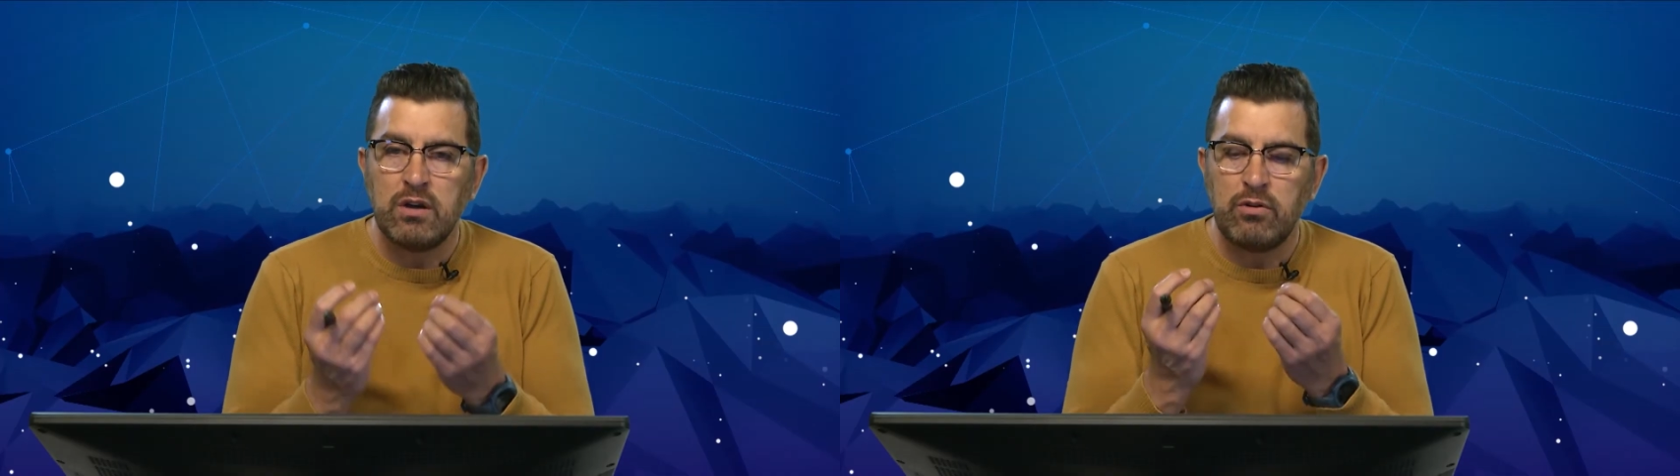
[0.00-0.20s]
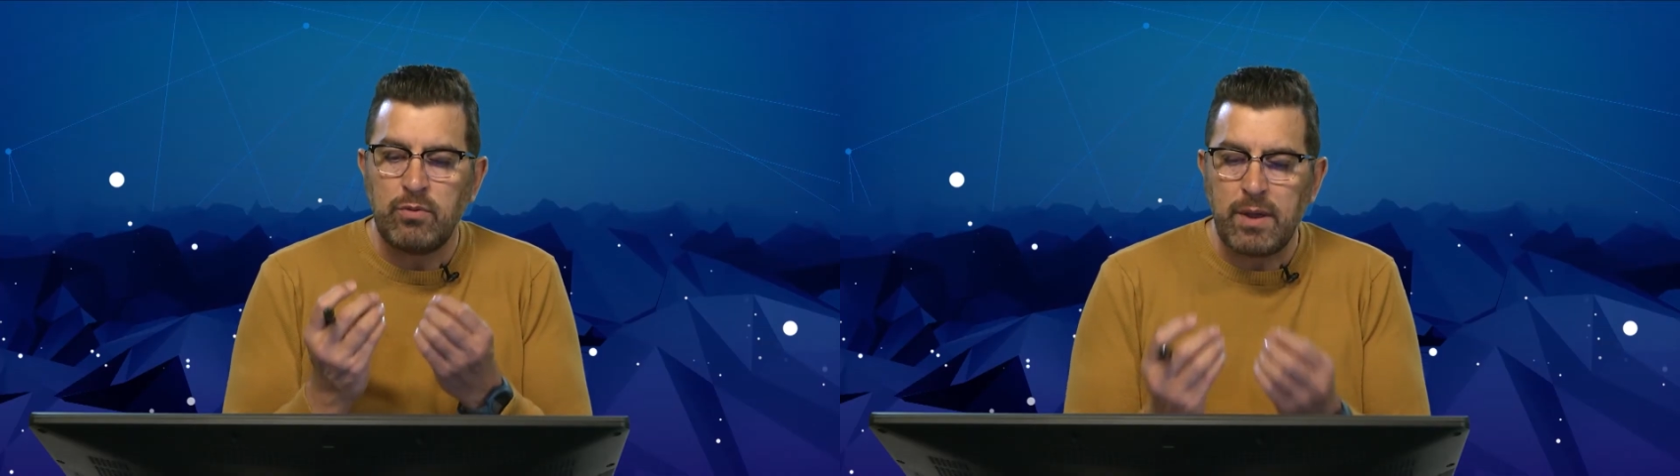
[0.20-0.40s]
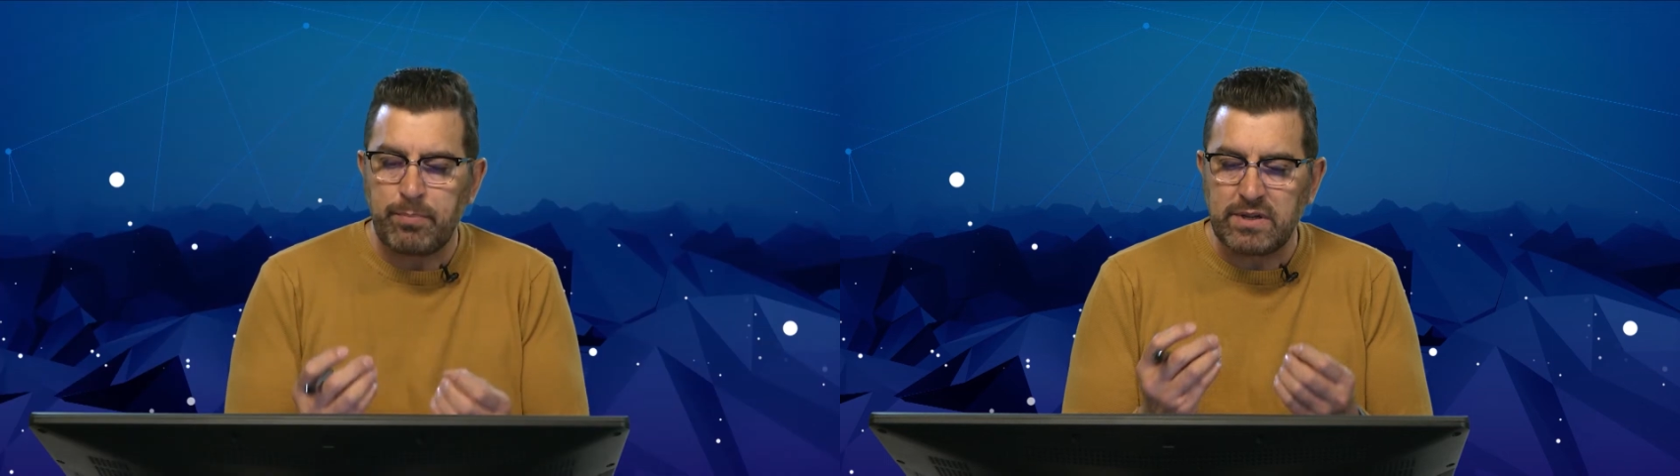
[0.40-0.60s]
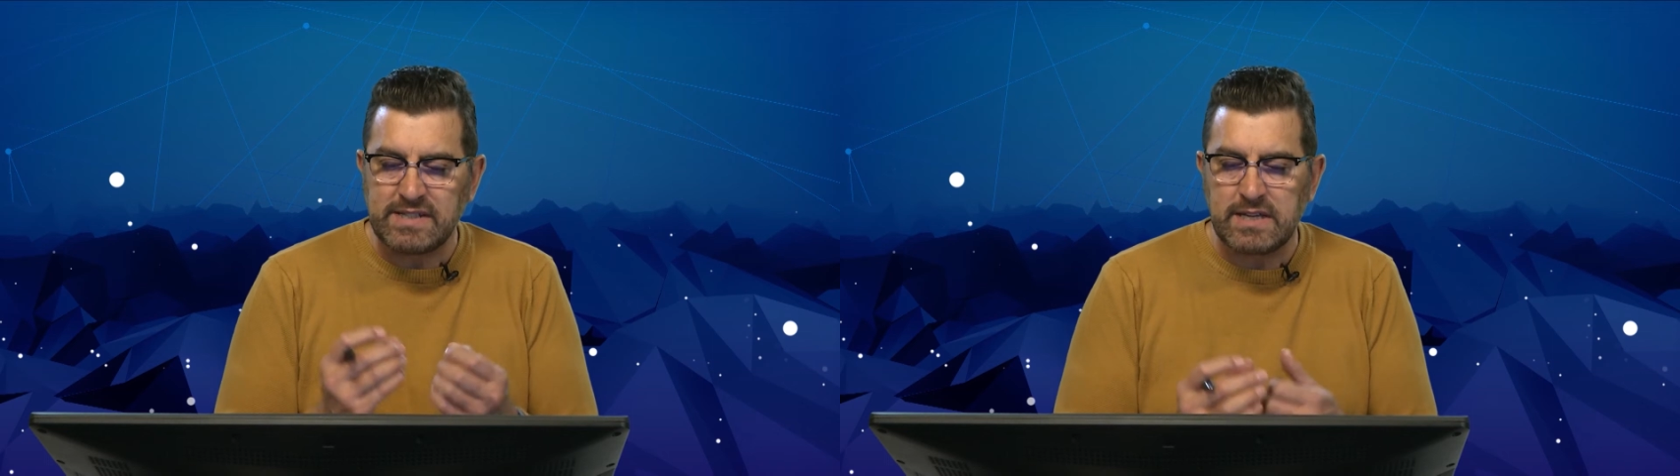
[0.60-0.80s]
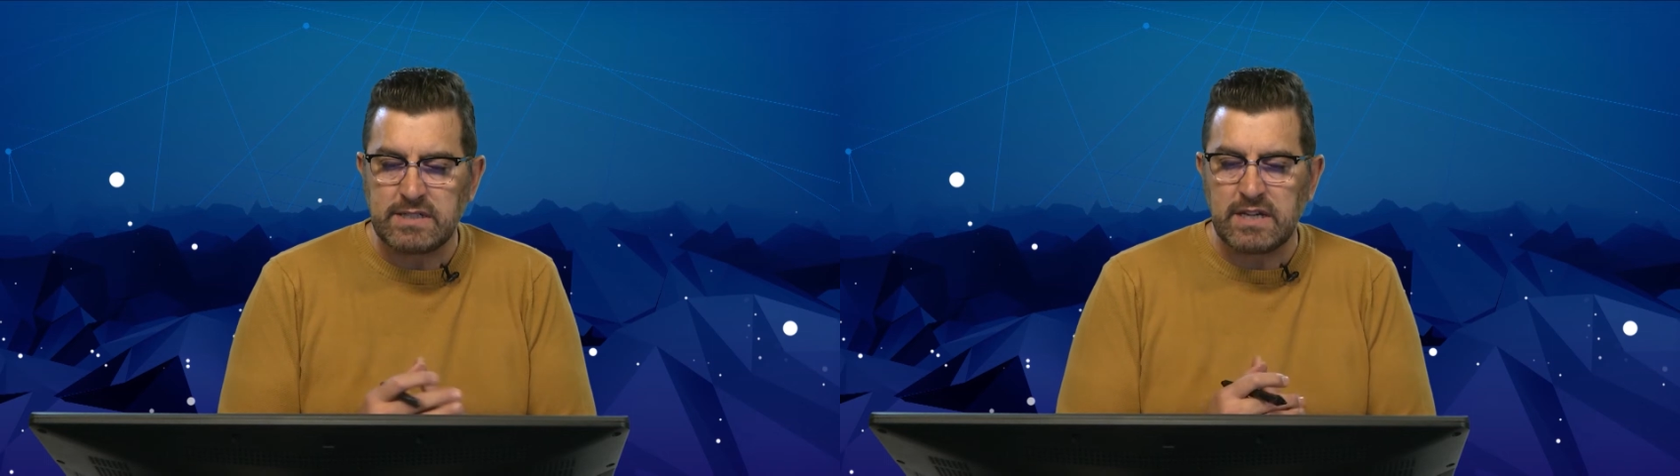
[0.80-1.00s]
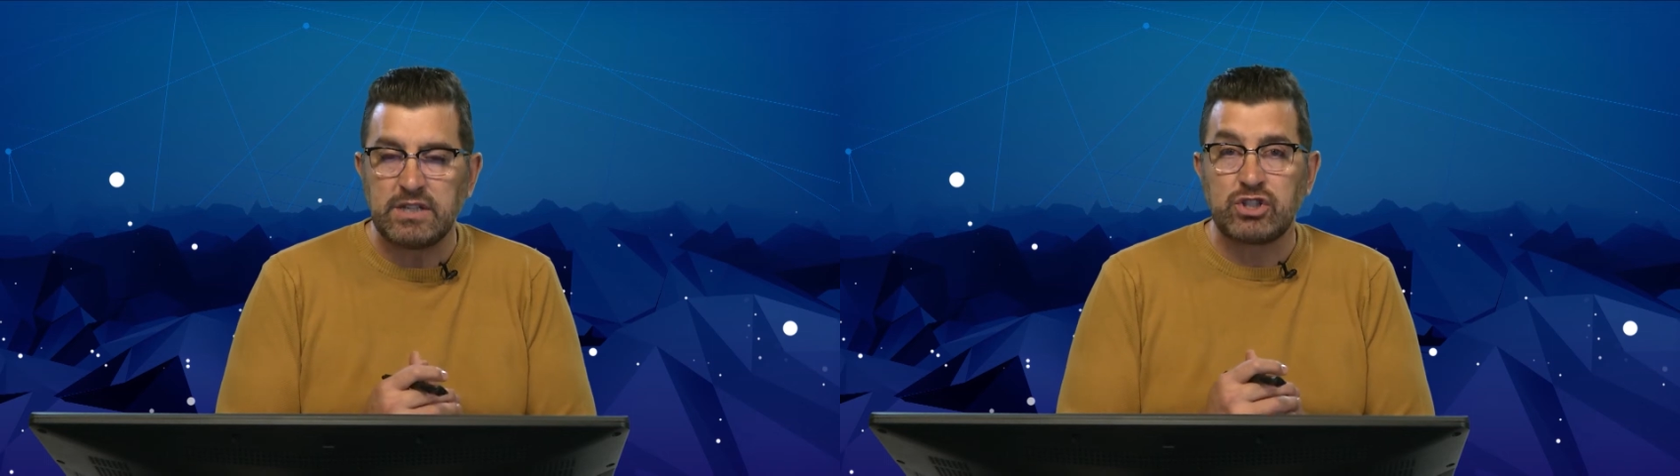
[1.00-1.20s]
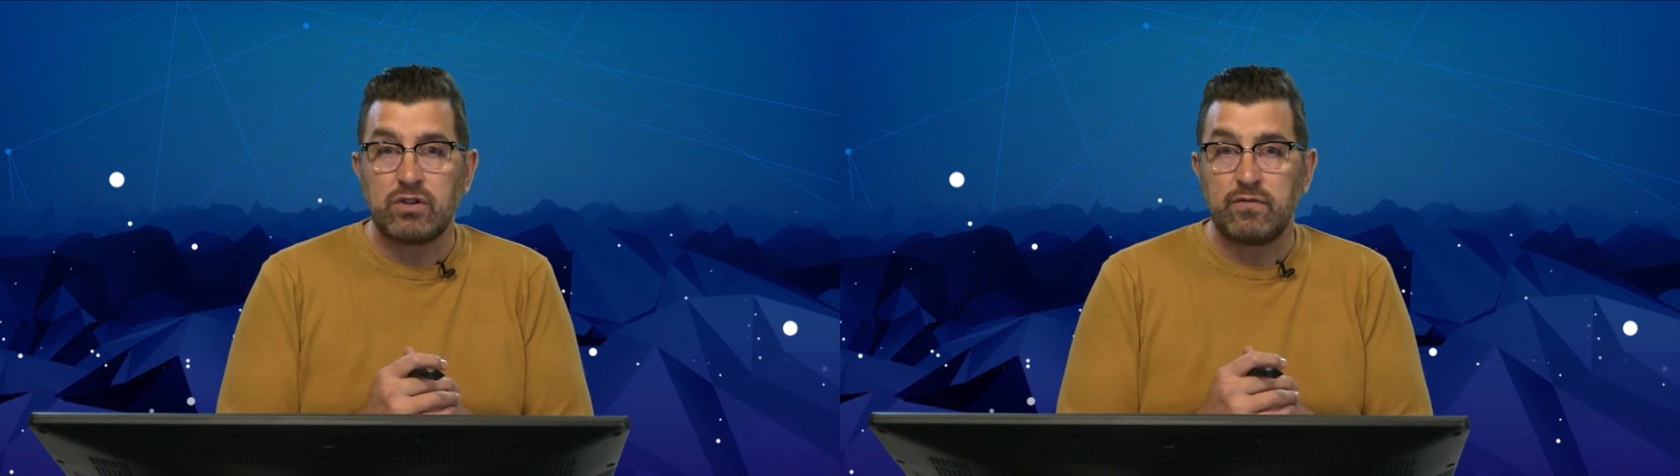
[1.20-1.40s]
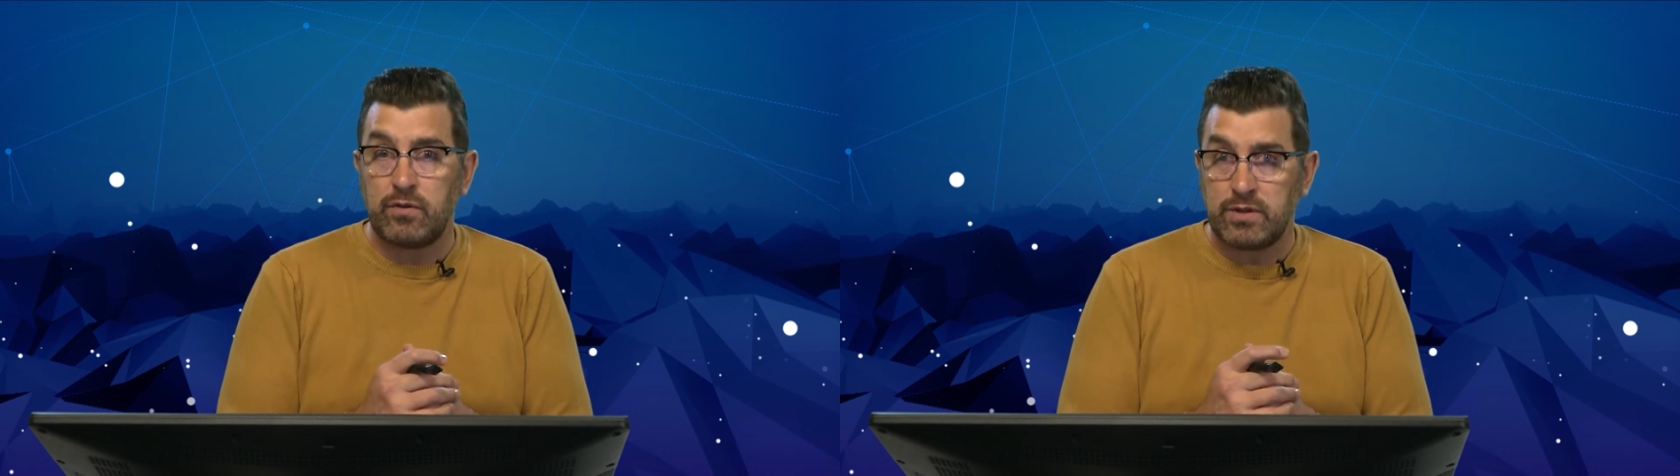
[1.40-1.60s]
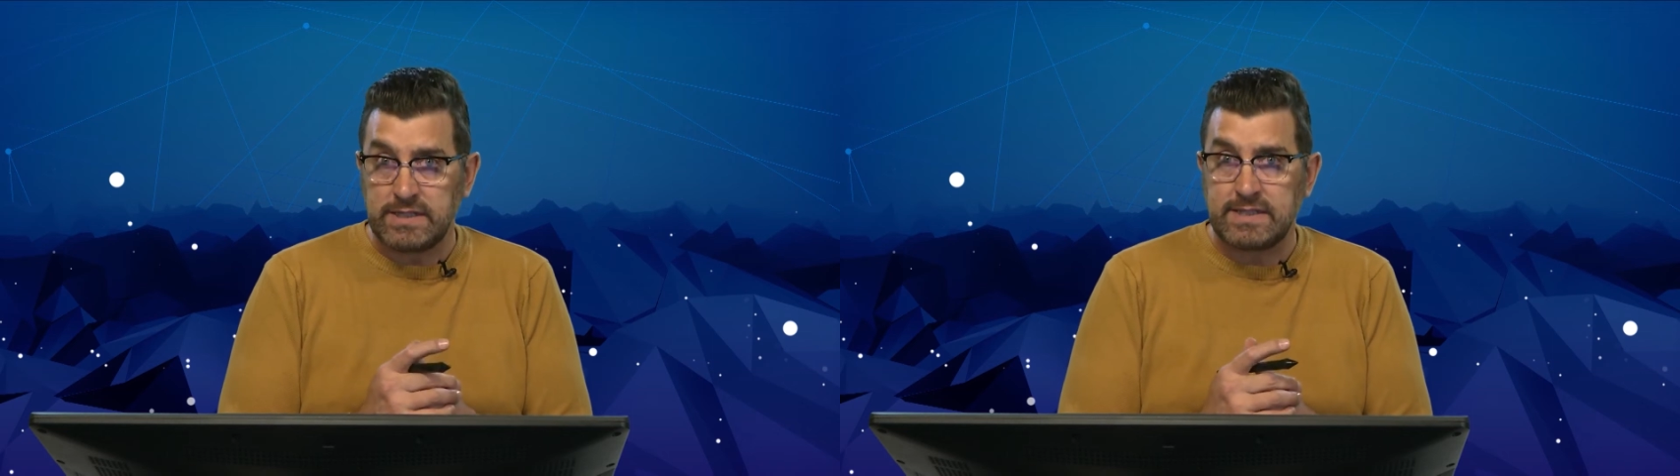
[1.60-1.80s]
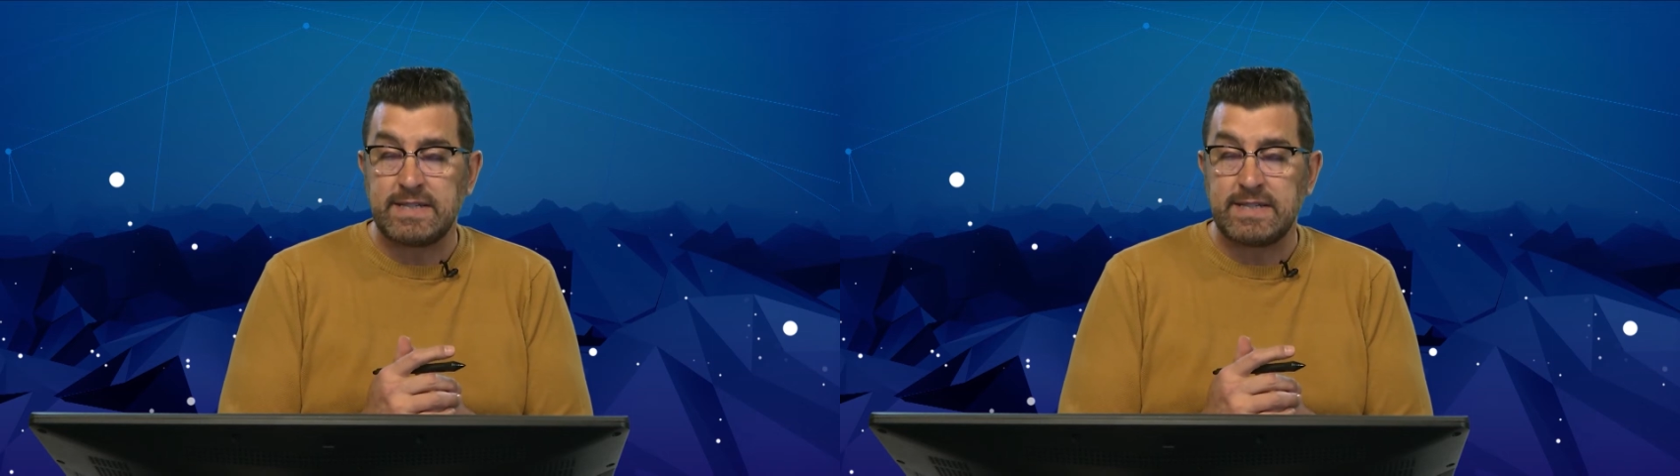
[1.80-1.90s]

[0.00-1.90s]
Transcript: representation for this